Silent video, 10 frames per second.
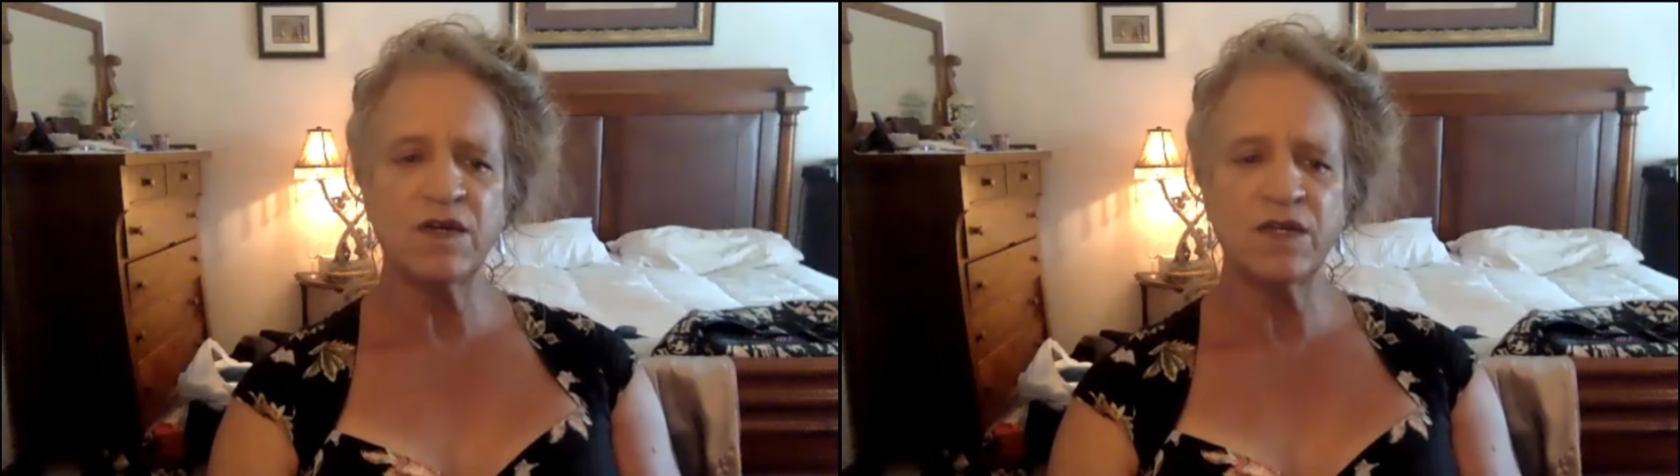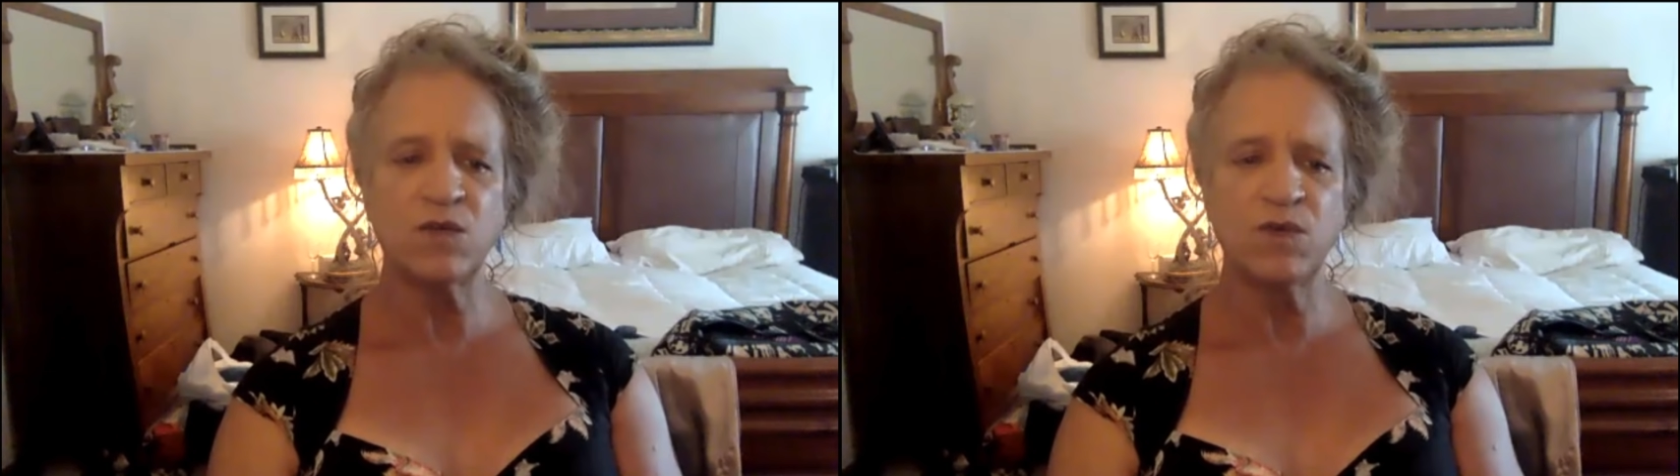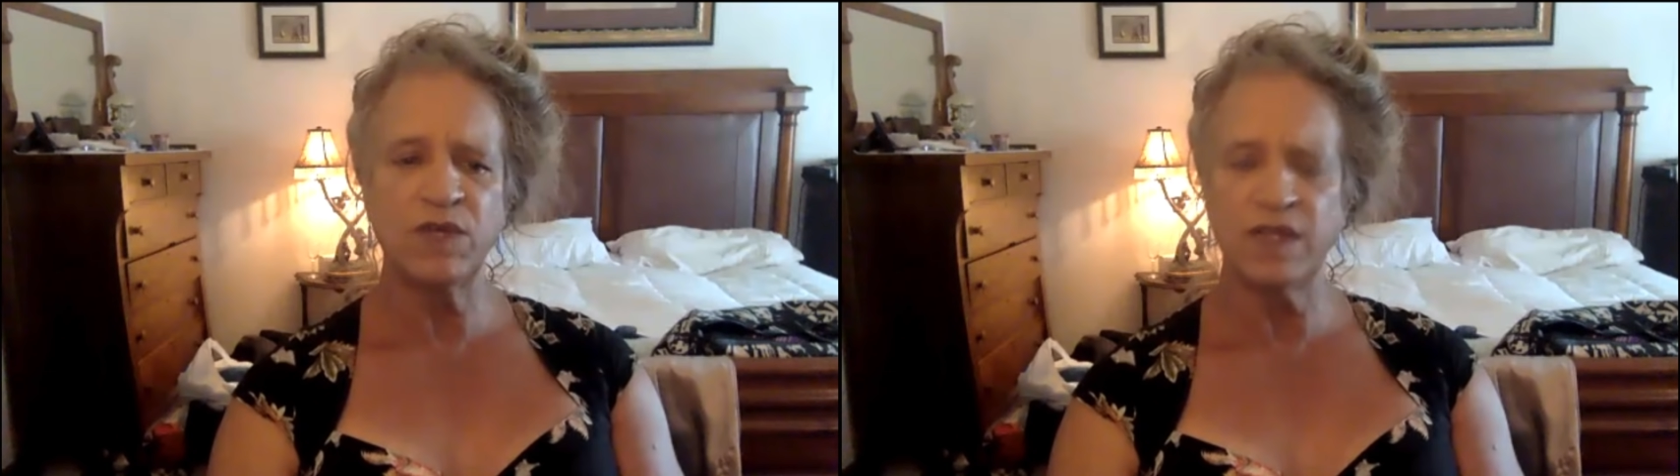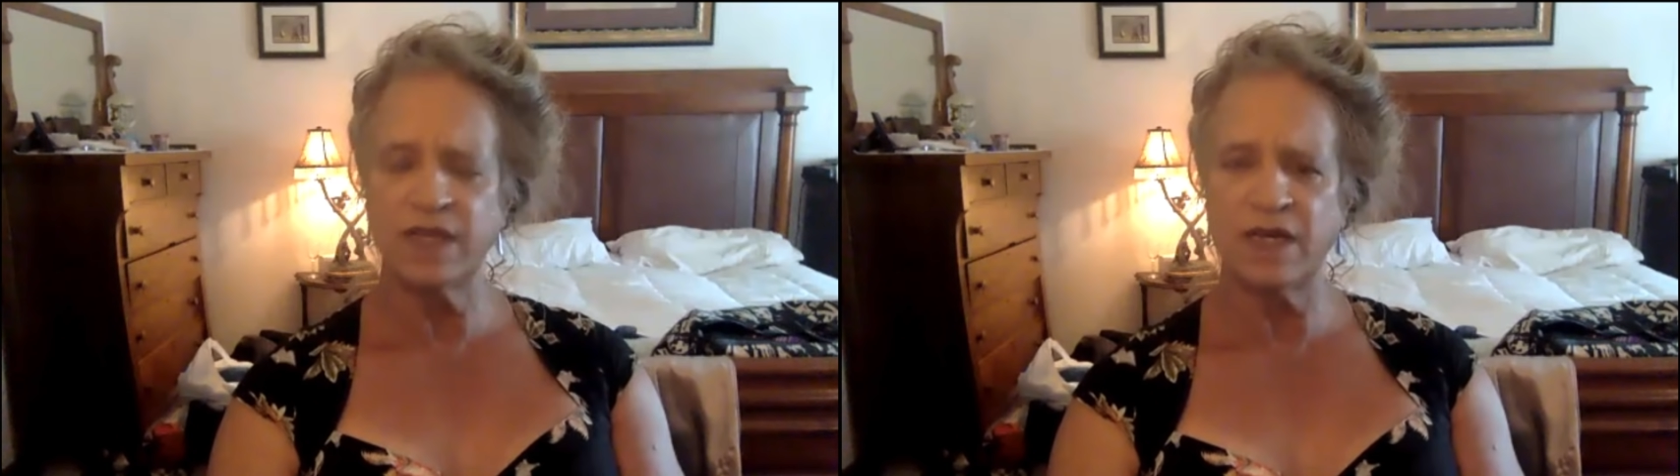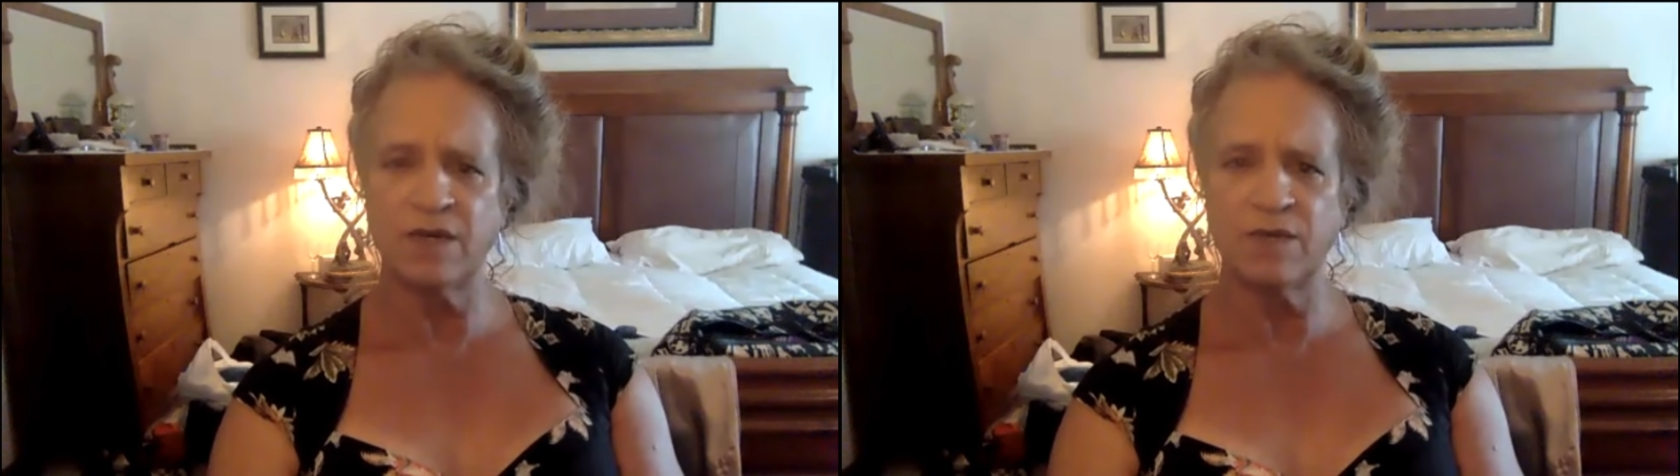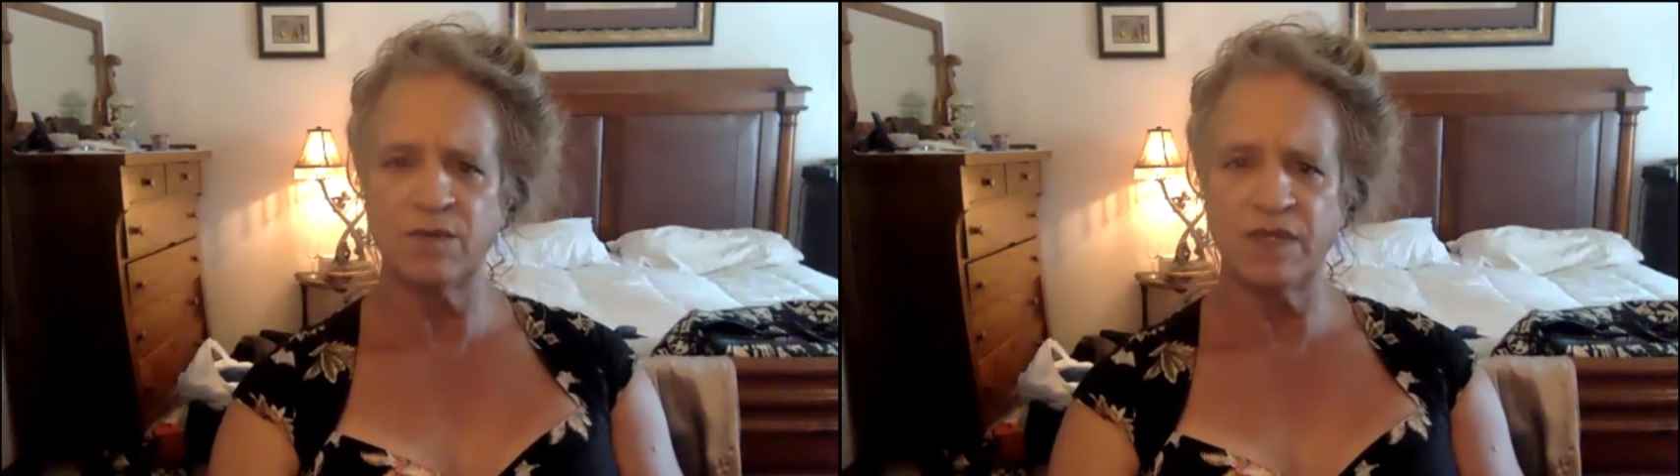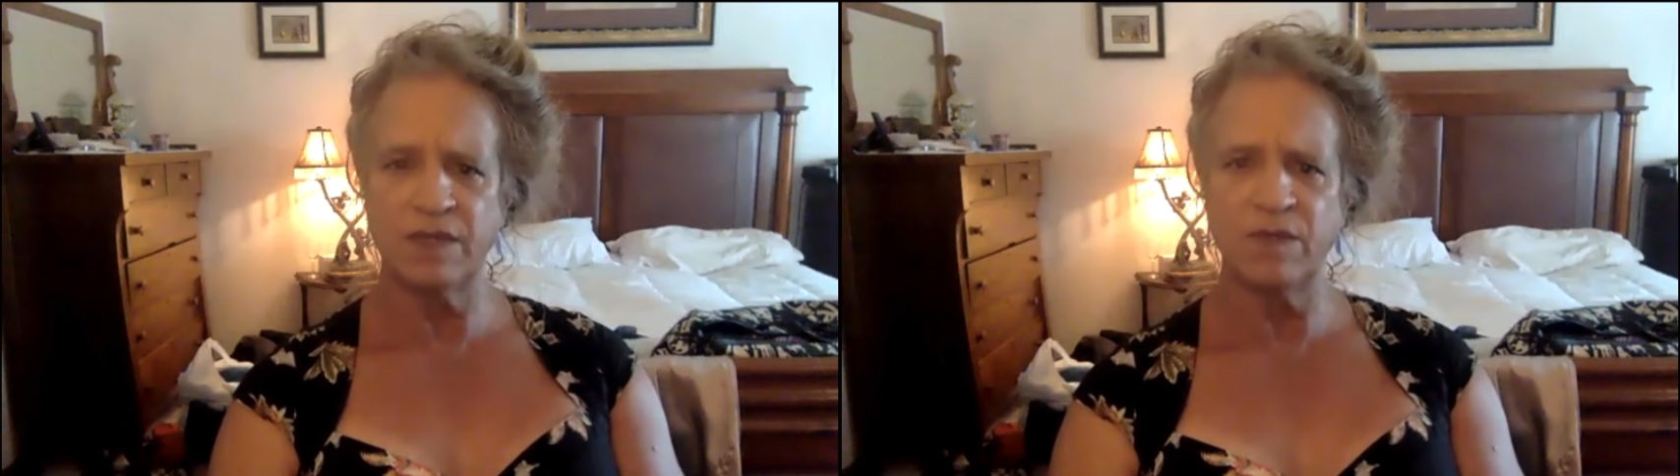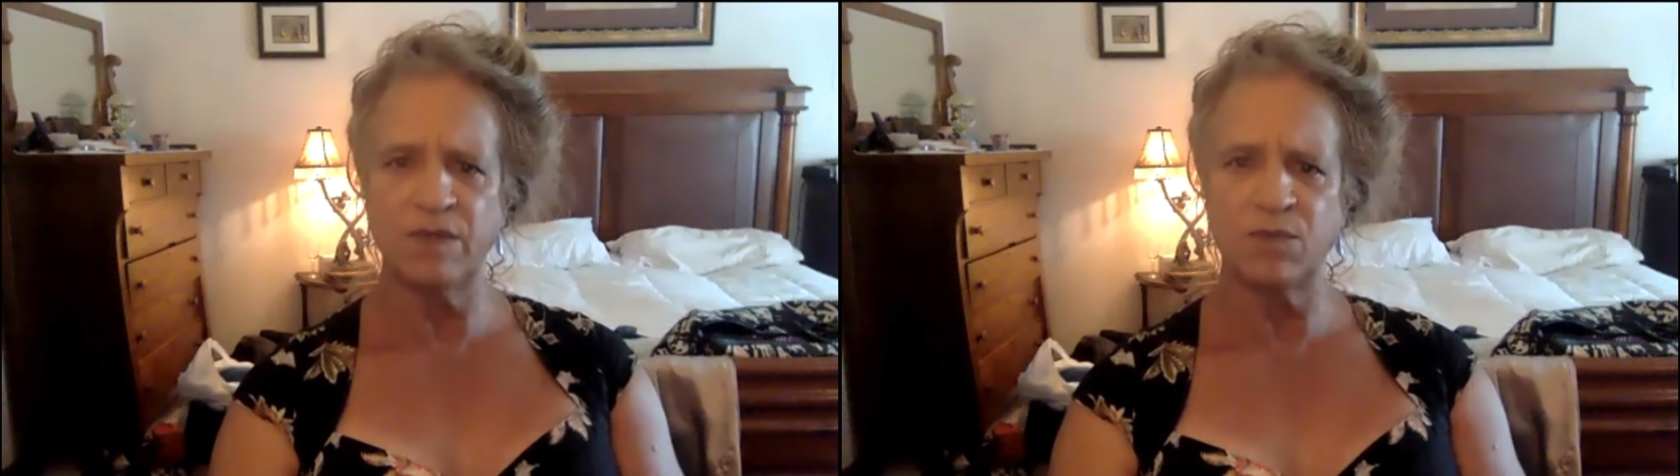it really kind of
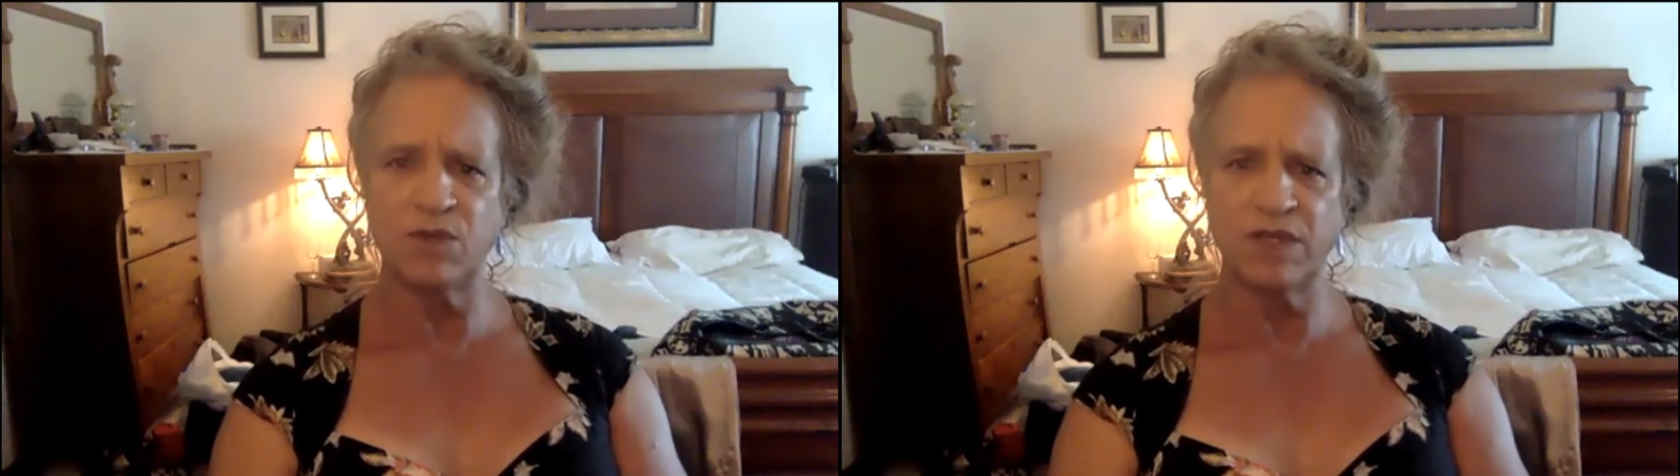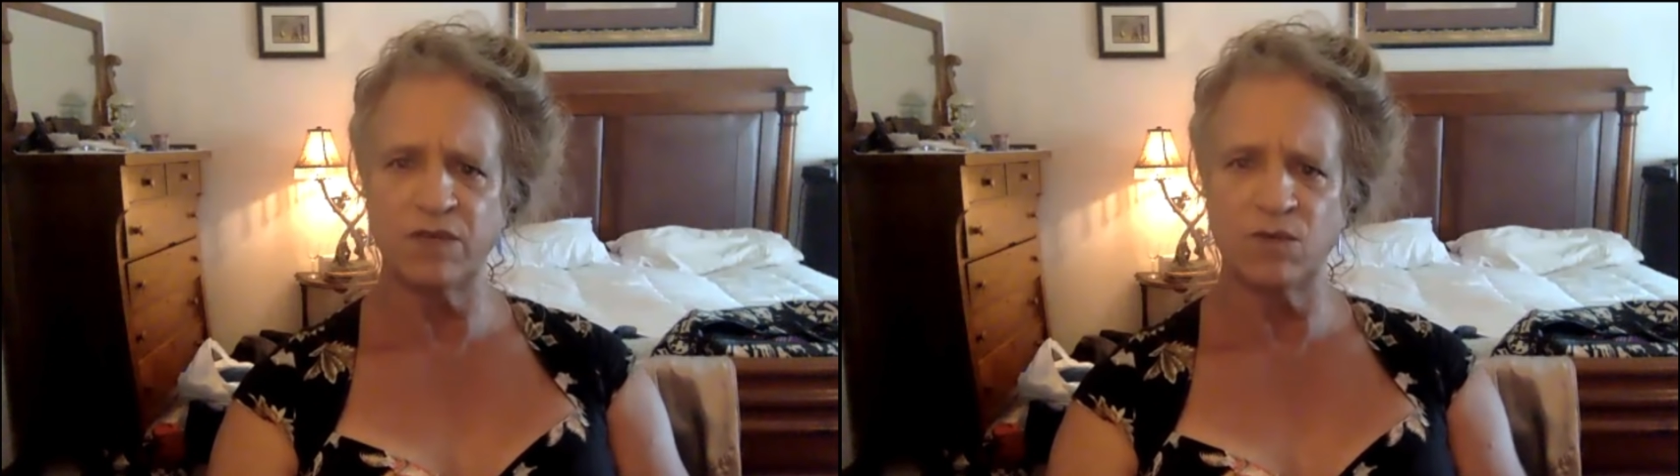hit me pretty,